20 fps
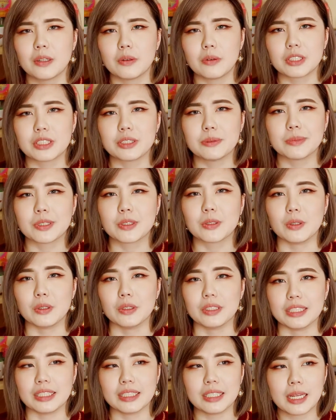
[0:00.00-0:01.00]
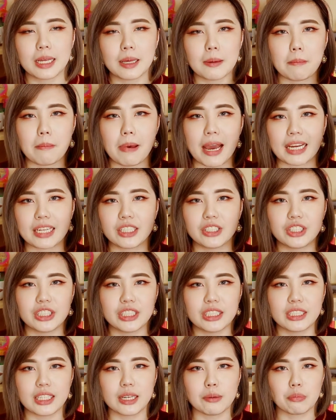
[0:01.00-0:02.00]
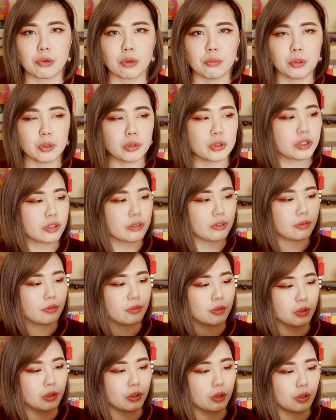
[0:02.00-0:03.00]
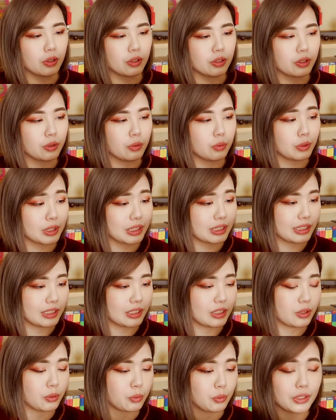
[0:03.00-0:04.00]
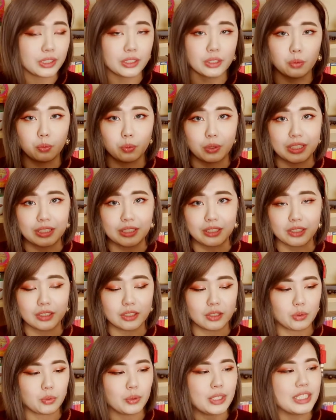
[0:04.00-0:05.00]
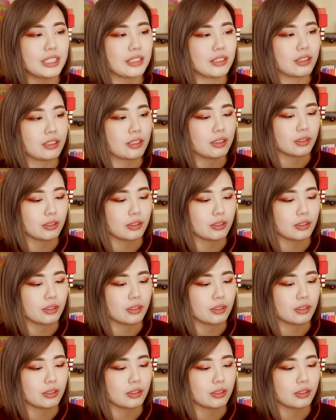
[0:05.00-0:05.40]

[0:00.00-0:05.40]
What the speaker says: whatchamacallit, packaging and promotion for the Weasley's Wizard Wheezes suite.